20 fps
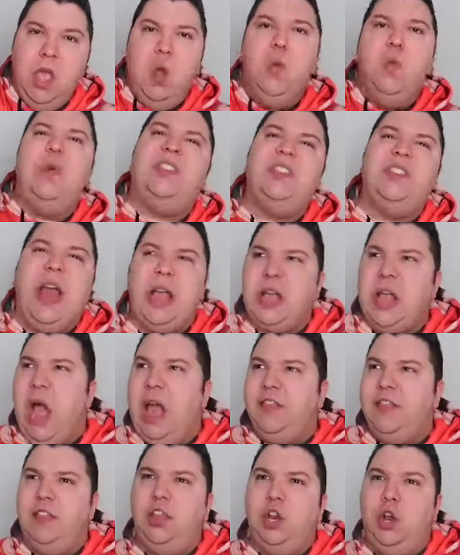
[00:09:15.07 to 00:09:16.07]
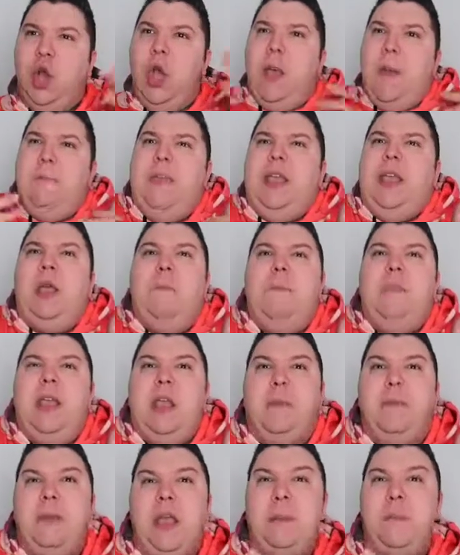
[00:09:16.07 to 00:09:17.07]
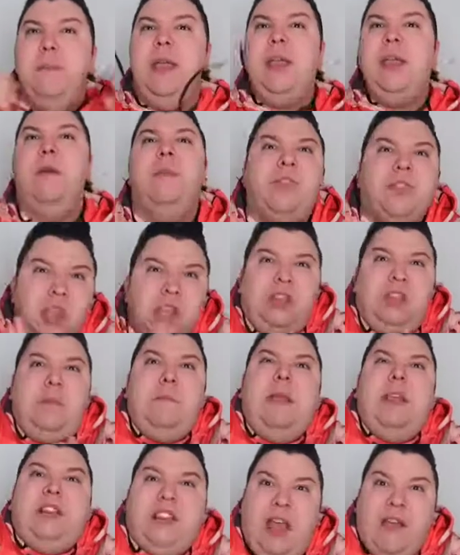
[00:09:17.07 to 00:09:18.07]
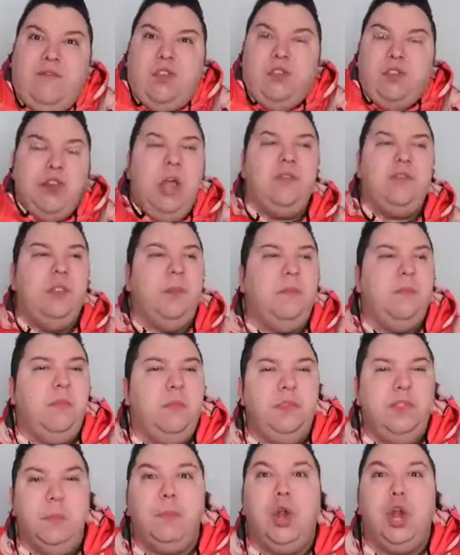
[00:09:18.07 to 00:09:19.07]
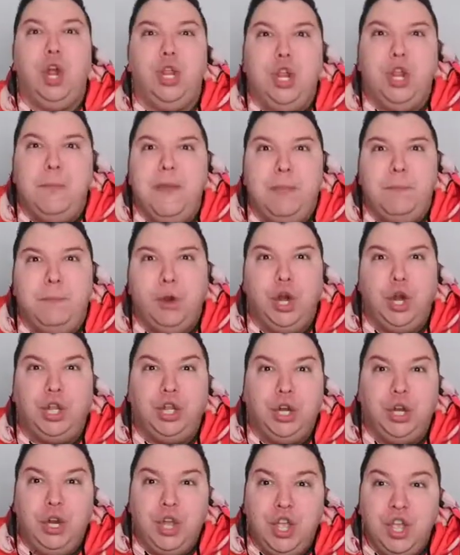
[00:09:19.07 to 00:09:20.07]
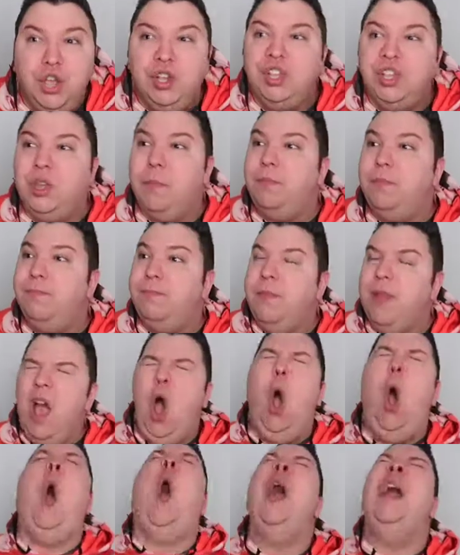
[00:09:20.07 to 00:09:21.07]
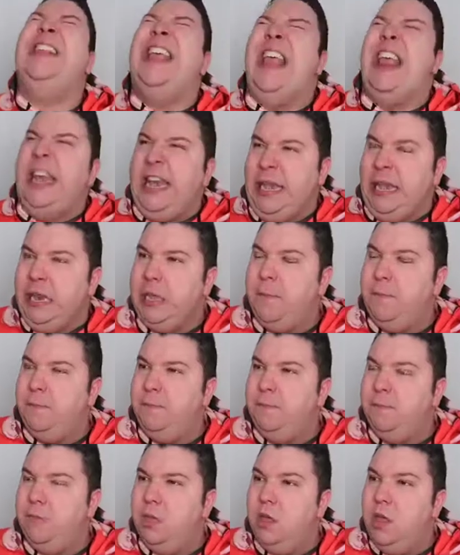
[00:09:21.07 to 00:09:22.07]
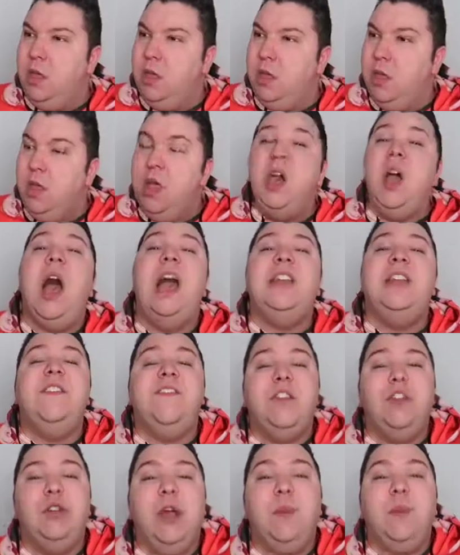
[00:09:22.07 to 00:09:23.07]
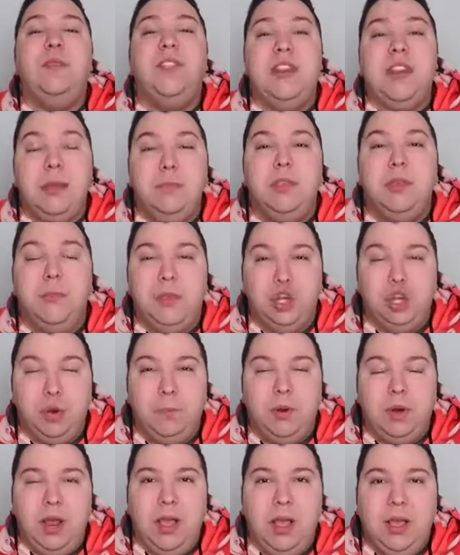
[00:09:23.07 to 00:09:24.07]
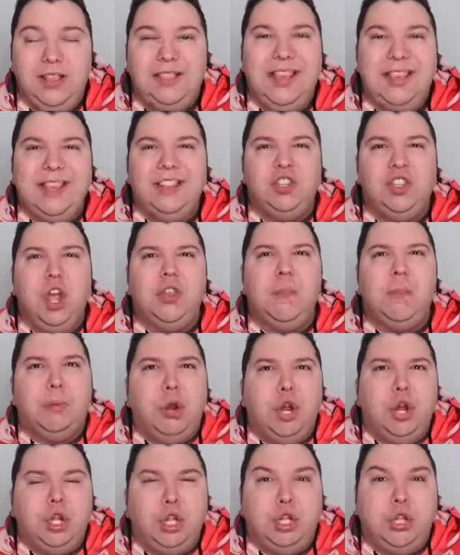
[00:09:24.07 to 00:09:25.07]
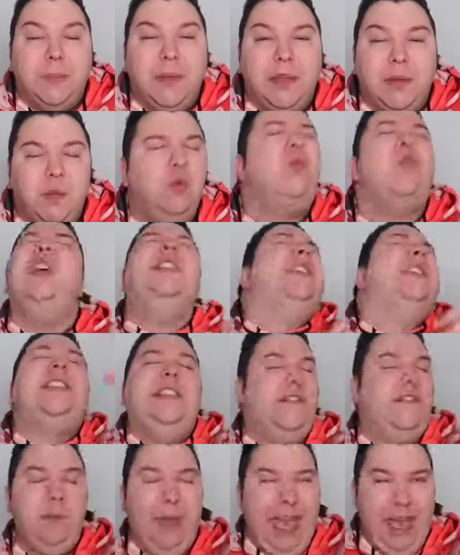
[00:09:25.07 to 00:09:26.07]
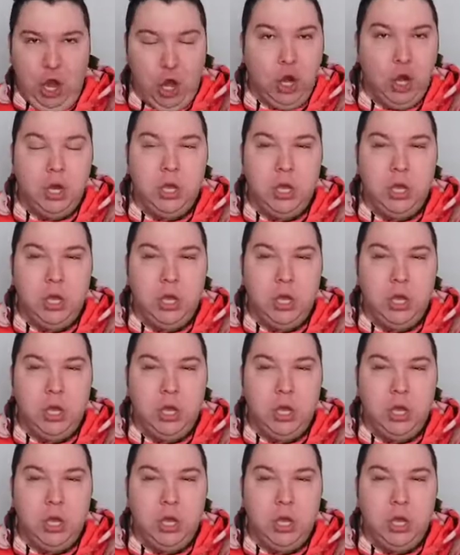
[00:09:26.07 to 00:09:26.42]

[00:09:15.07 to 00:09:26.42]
What's that guy, the little Mick, Mick, Mick, Mick, the McDevil, no, the, the burglar, McBurglar? Who's the, Orlan? I need to figure out what the name of the McDurglar, I think it's called the burglar, the Mc, oh, it doesn't even matter.